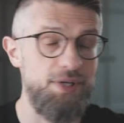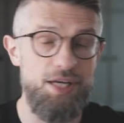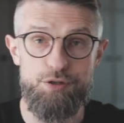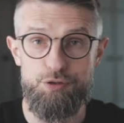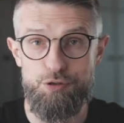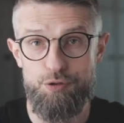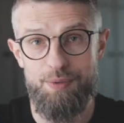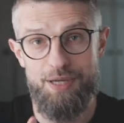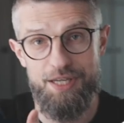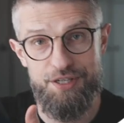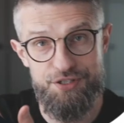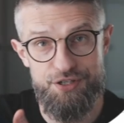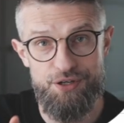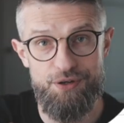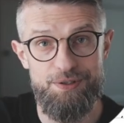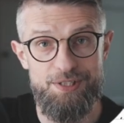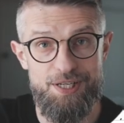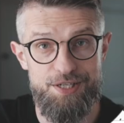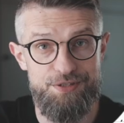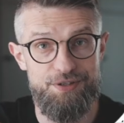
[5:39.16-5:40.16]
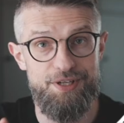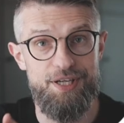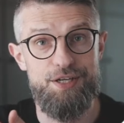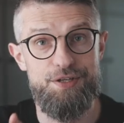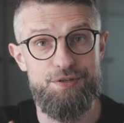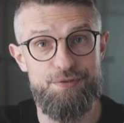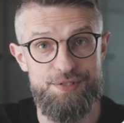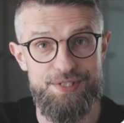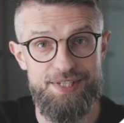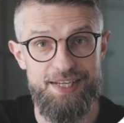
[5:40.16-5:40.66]
yeah, to make sure that you
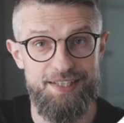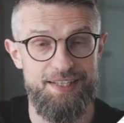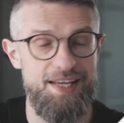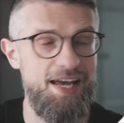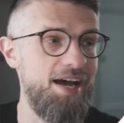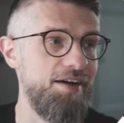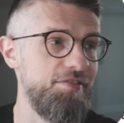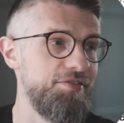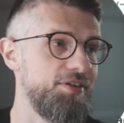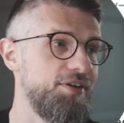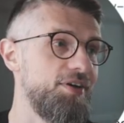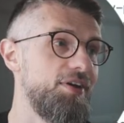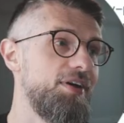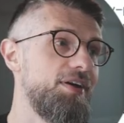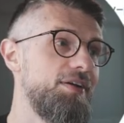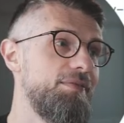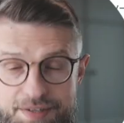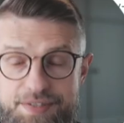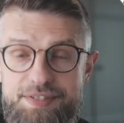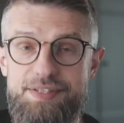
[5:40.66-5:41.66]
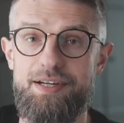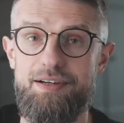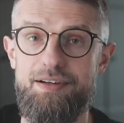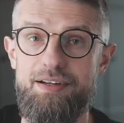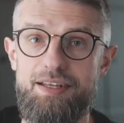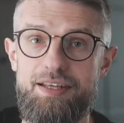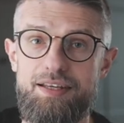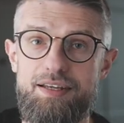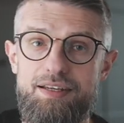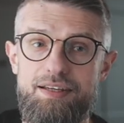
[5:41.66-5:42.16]
can use that after
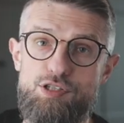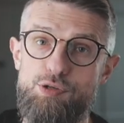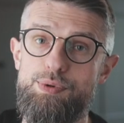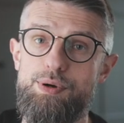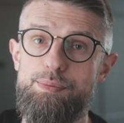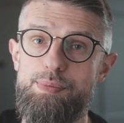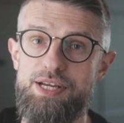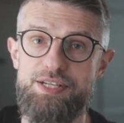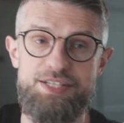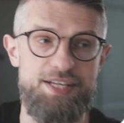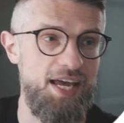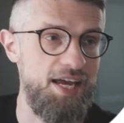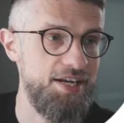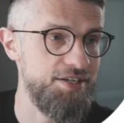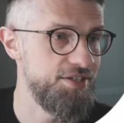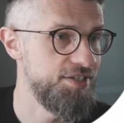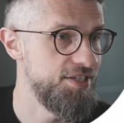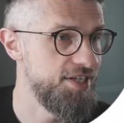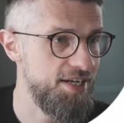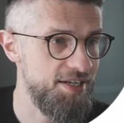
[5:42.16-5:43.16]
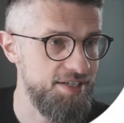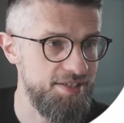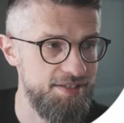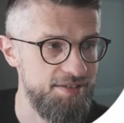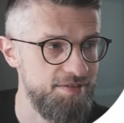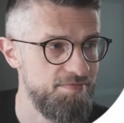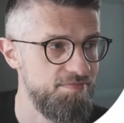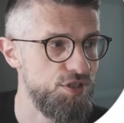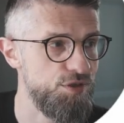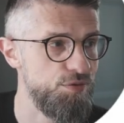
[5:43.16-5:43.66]
installing Super Page Cache,
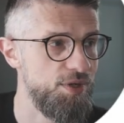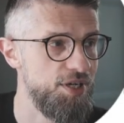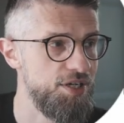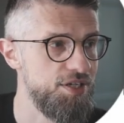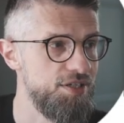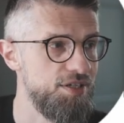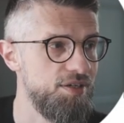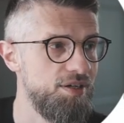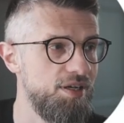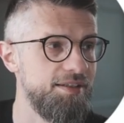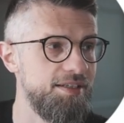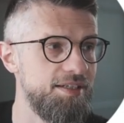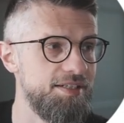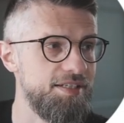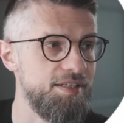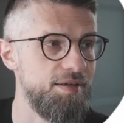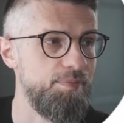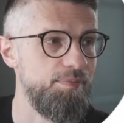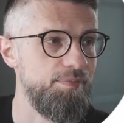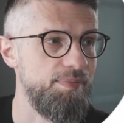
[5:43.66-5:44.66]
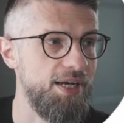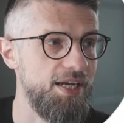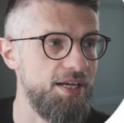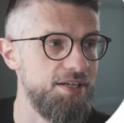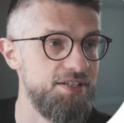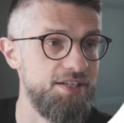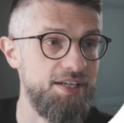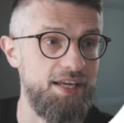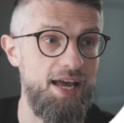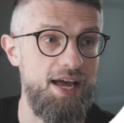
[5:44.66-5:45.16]
just switch Disk
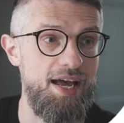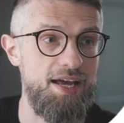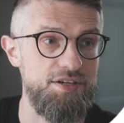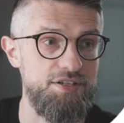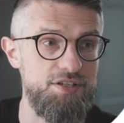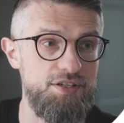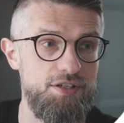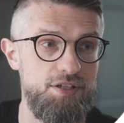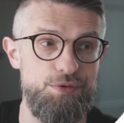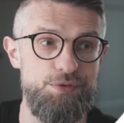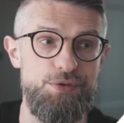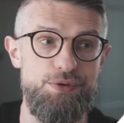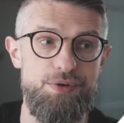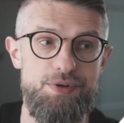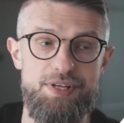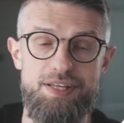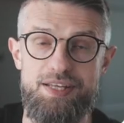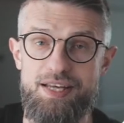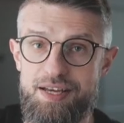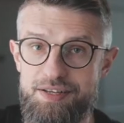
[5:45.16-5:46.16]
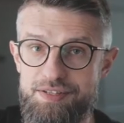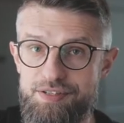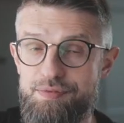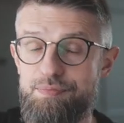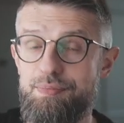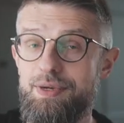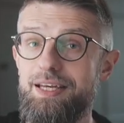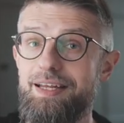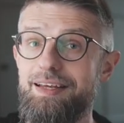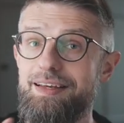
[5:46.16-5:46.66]
Page Cache to yes,
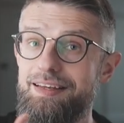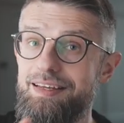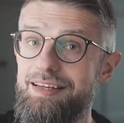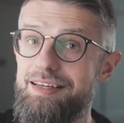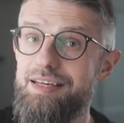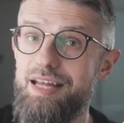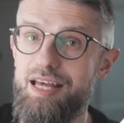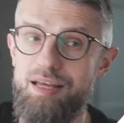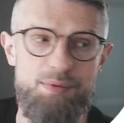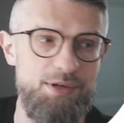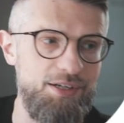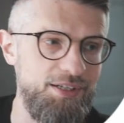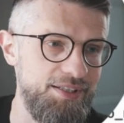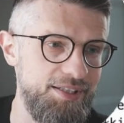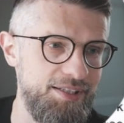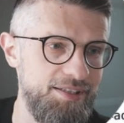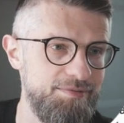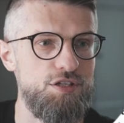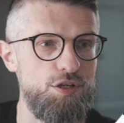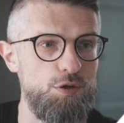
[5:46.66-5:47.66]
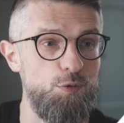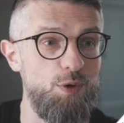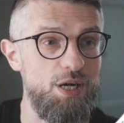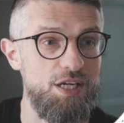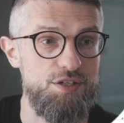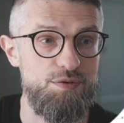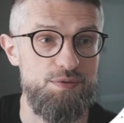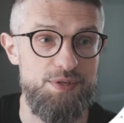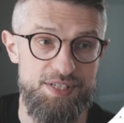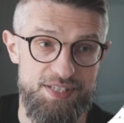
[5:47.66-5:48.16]
meaning enabled. So
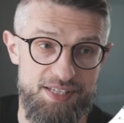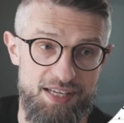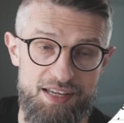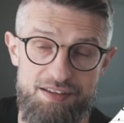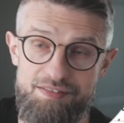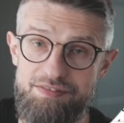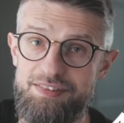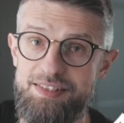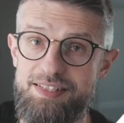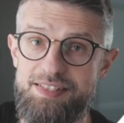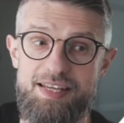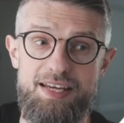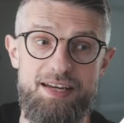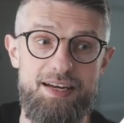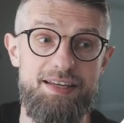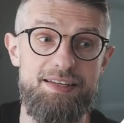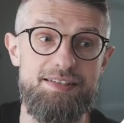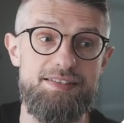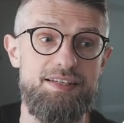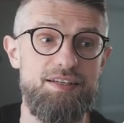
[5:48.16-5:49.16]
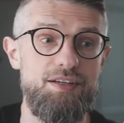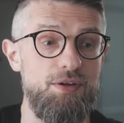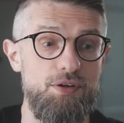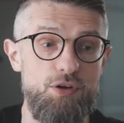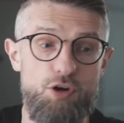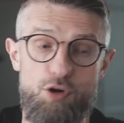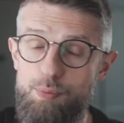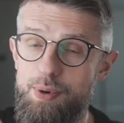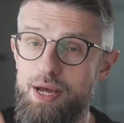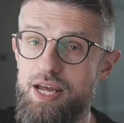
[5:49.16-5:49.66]
once we save the settings,
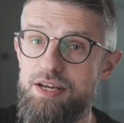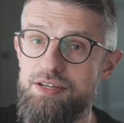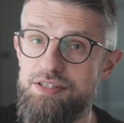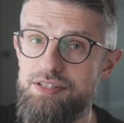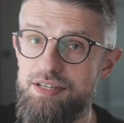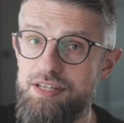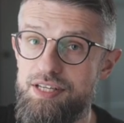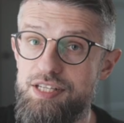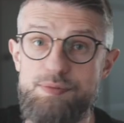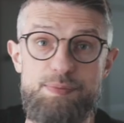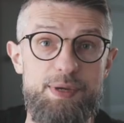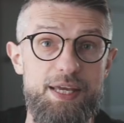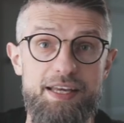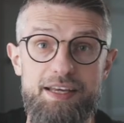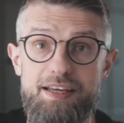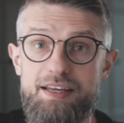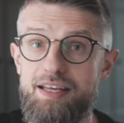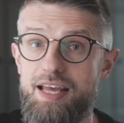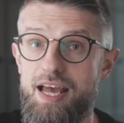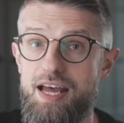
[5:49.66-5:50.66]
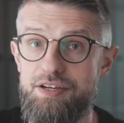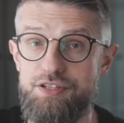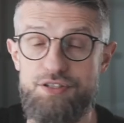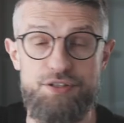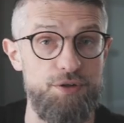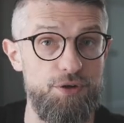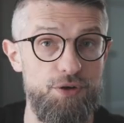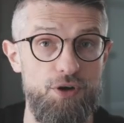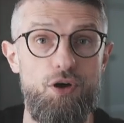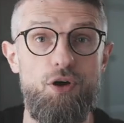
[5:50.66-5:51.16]
your page is being
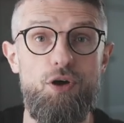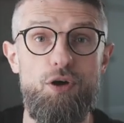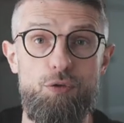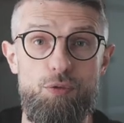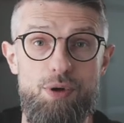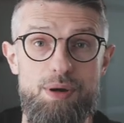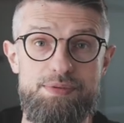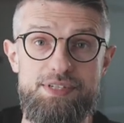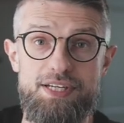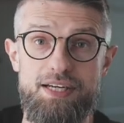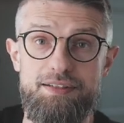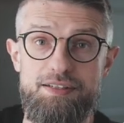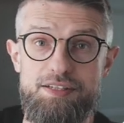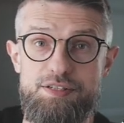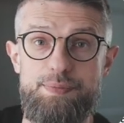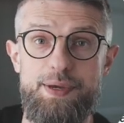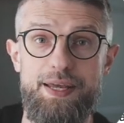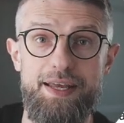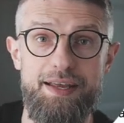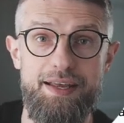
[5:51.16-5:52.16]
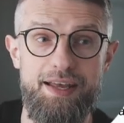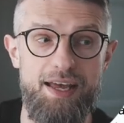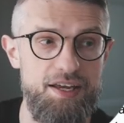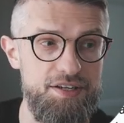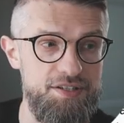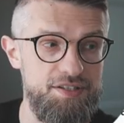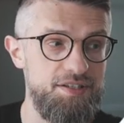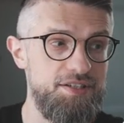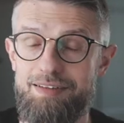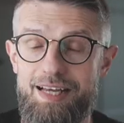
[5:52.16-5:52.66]
cached, your whole website is being
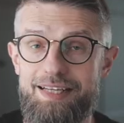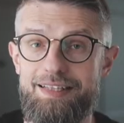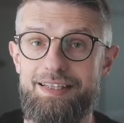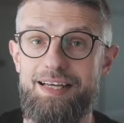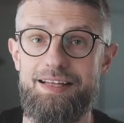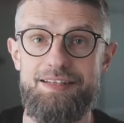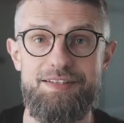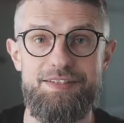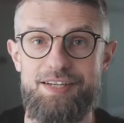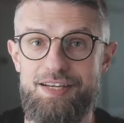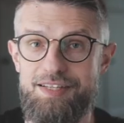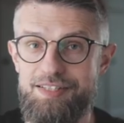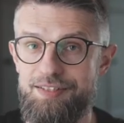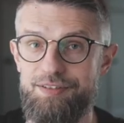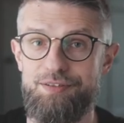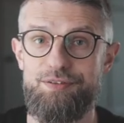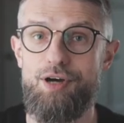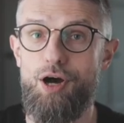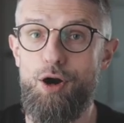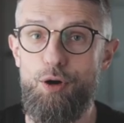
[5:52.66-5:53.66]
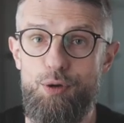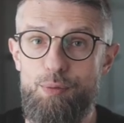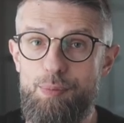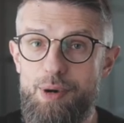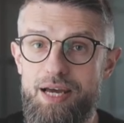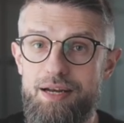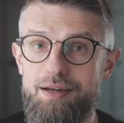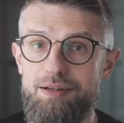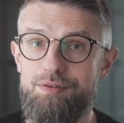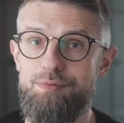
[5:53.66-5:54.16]
cached like that, just on
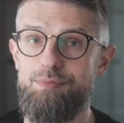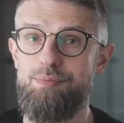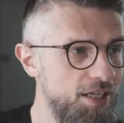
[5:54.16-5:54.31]
autopilot.